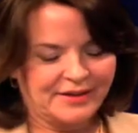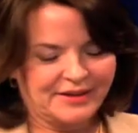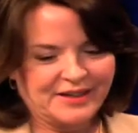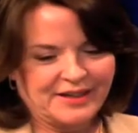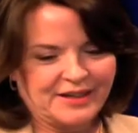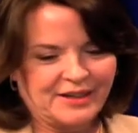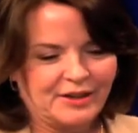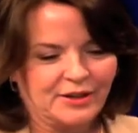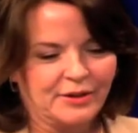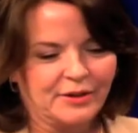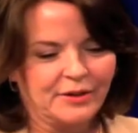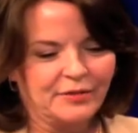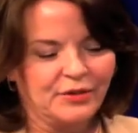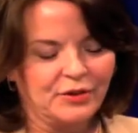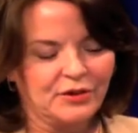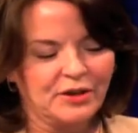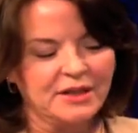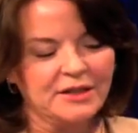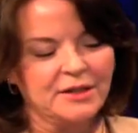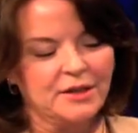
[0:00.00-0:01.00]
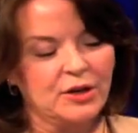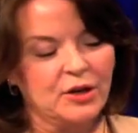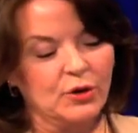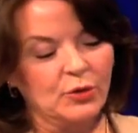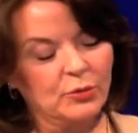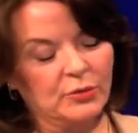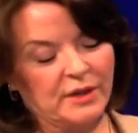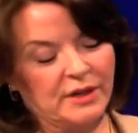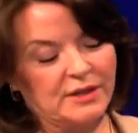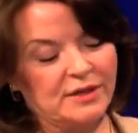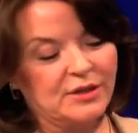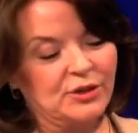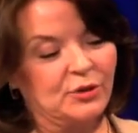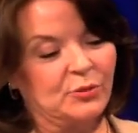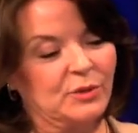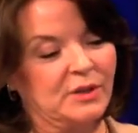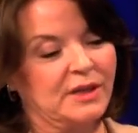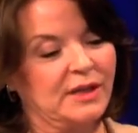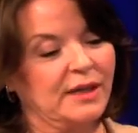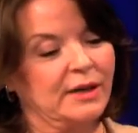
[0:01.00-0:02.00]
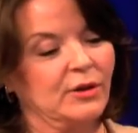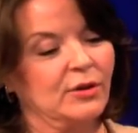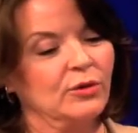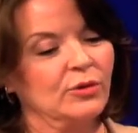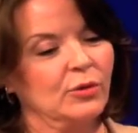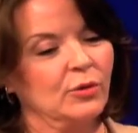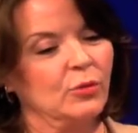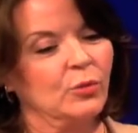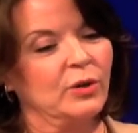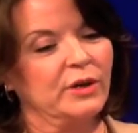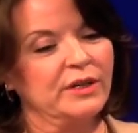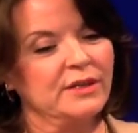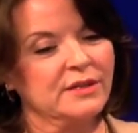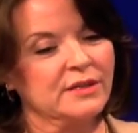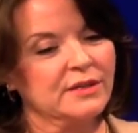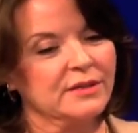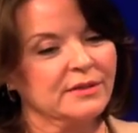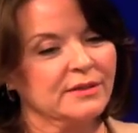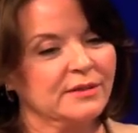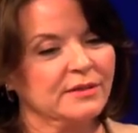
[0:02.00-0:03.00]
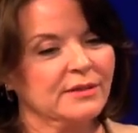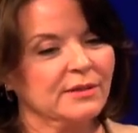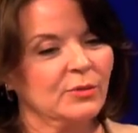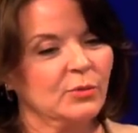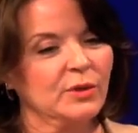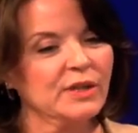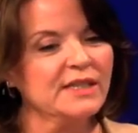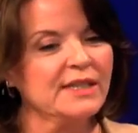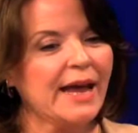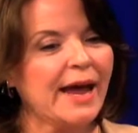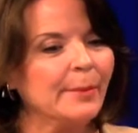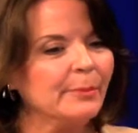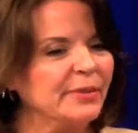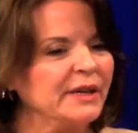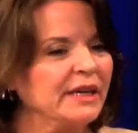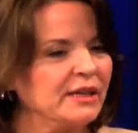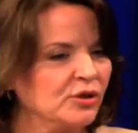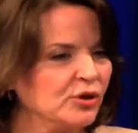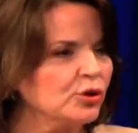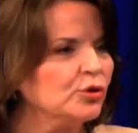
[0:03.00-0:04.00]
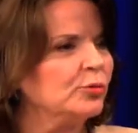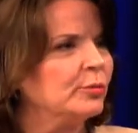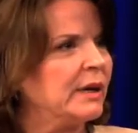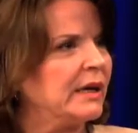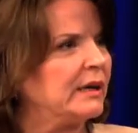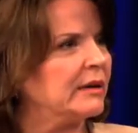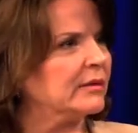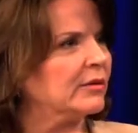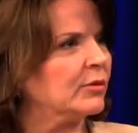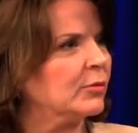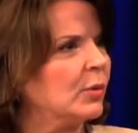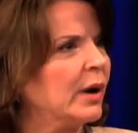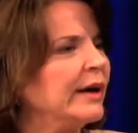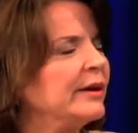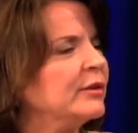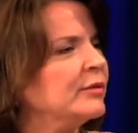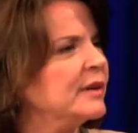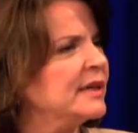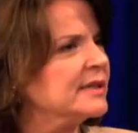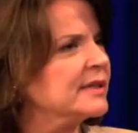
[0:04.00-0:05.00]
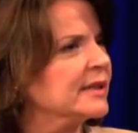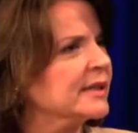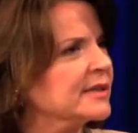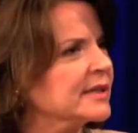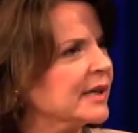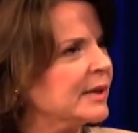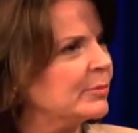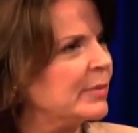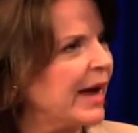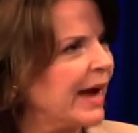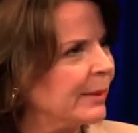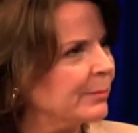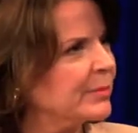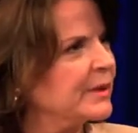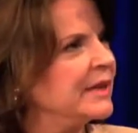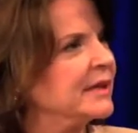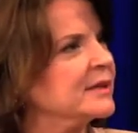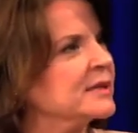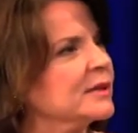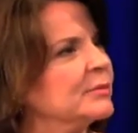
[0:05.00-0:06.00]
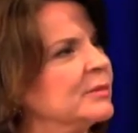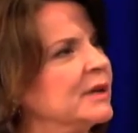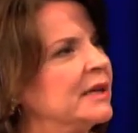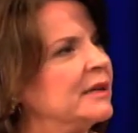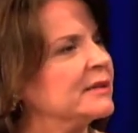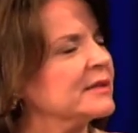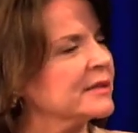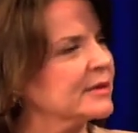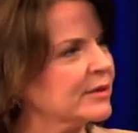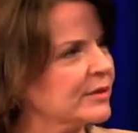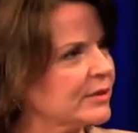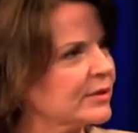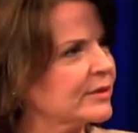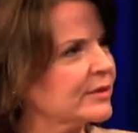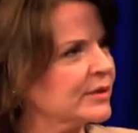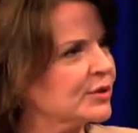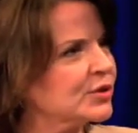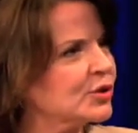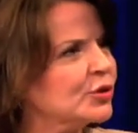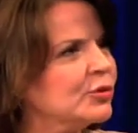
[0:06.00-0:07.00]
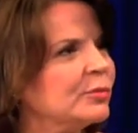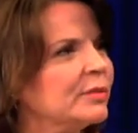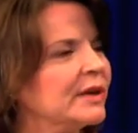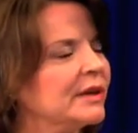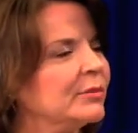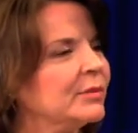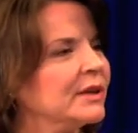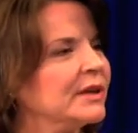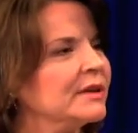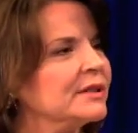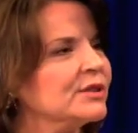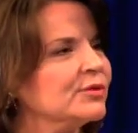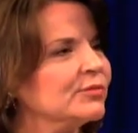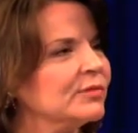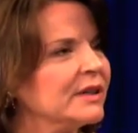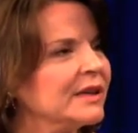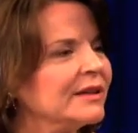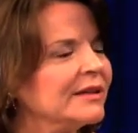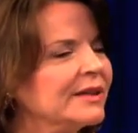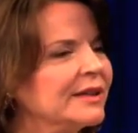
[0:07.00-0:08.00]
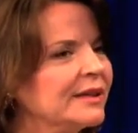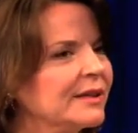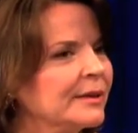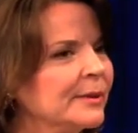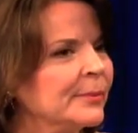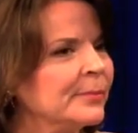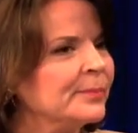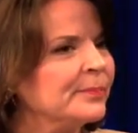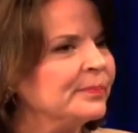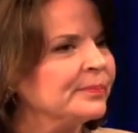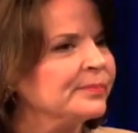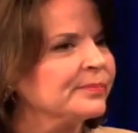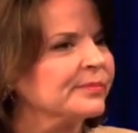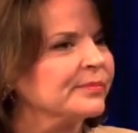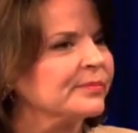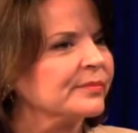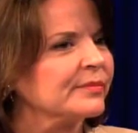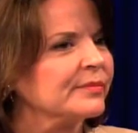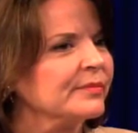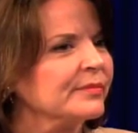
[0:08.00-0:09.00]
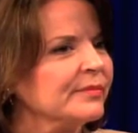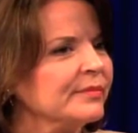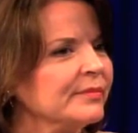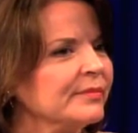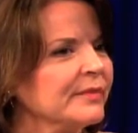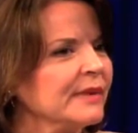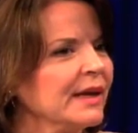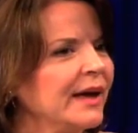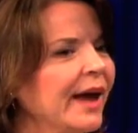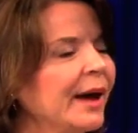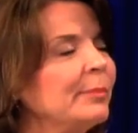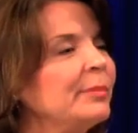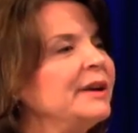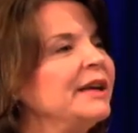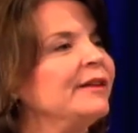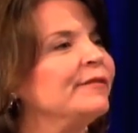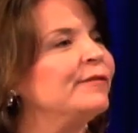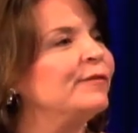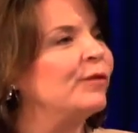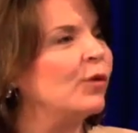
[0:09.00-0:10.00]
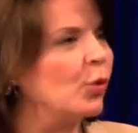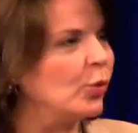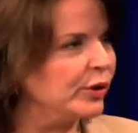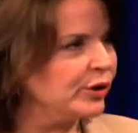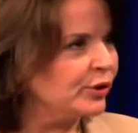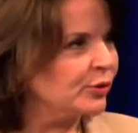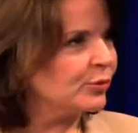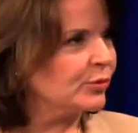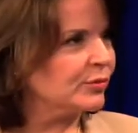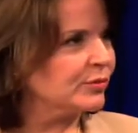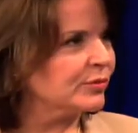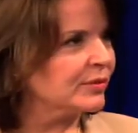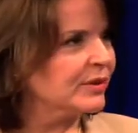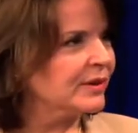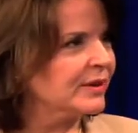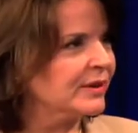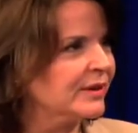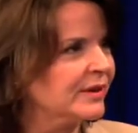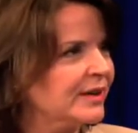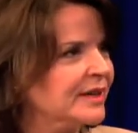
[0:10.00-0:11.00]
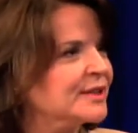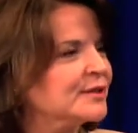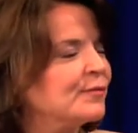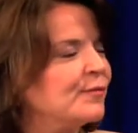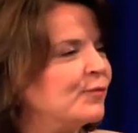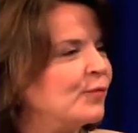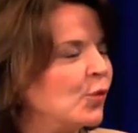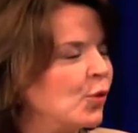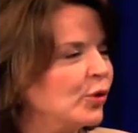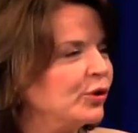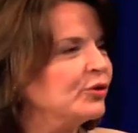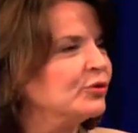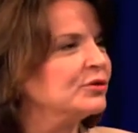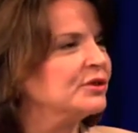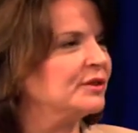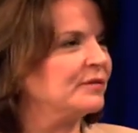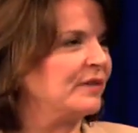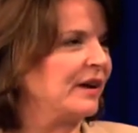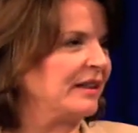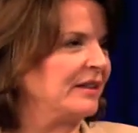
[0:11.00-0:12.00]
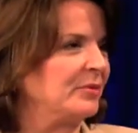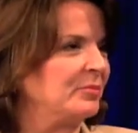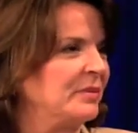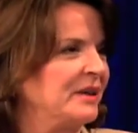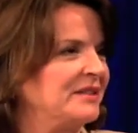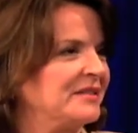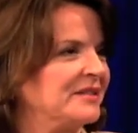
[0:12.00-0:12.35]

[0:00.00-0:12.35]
if you didn't know this, you would think, oh, what is happening to me? Why do these things keep happening to me? It's to me, when it's really happening for you. It's for your development.